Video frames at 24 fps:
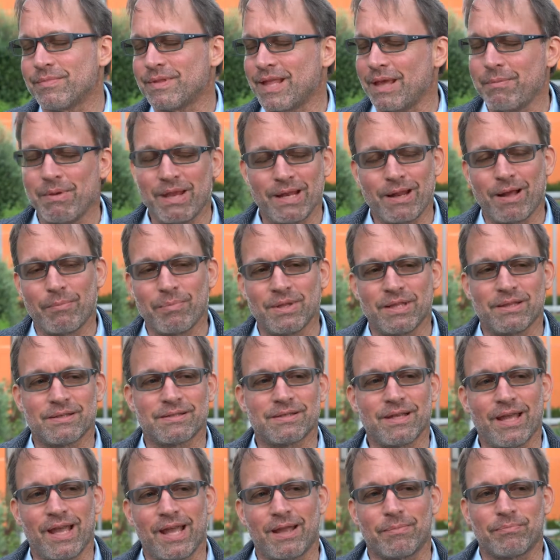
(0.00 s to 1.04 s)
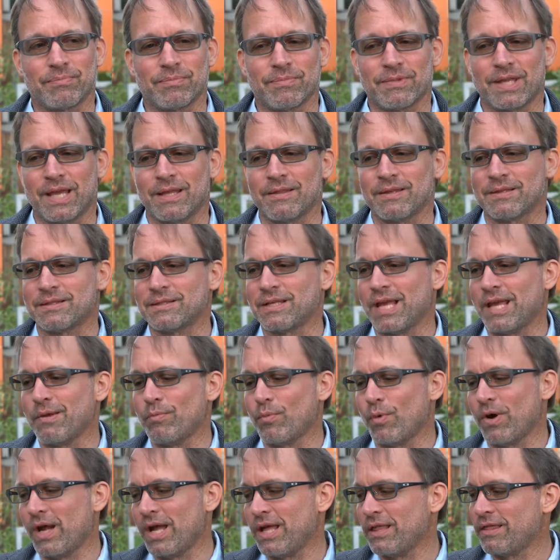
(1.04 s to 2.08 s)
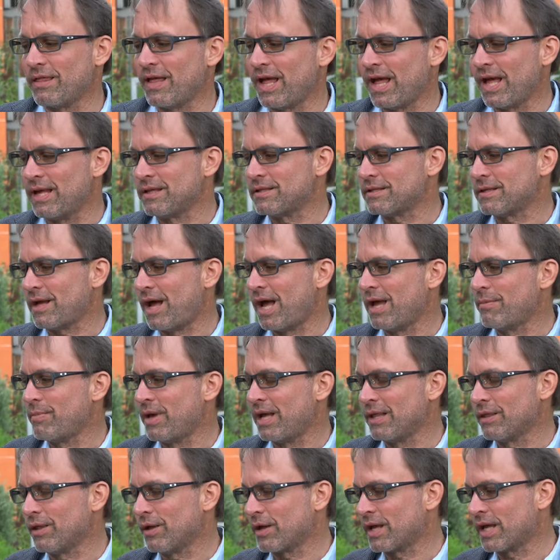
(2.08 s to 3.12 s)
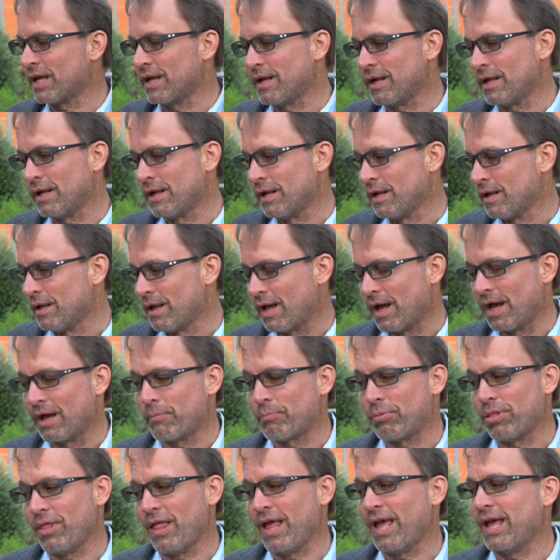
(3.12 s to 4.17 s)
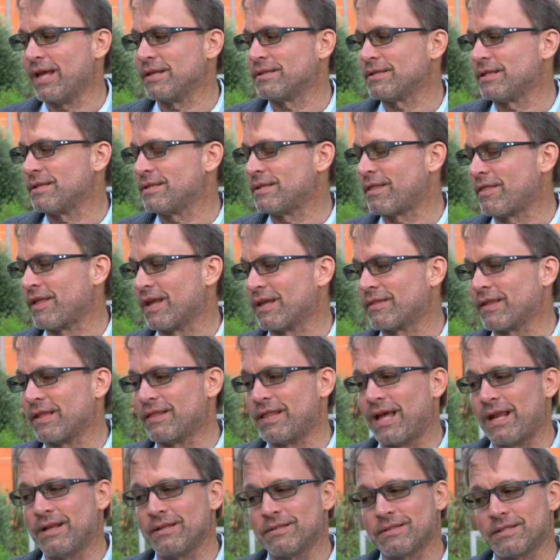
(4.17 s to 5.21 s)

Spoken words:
They may not be the same. In the same way that I may look at a plant and think that that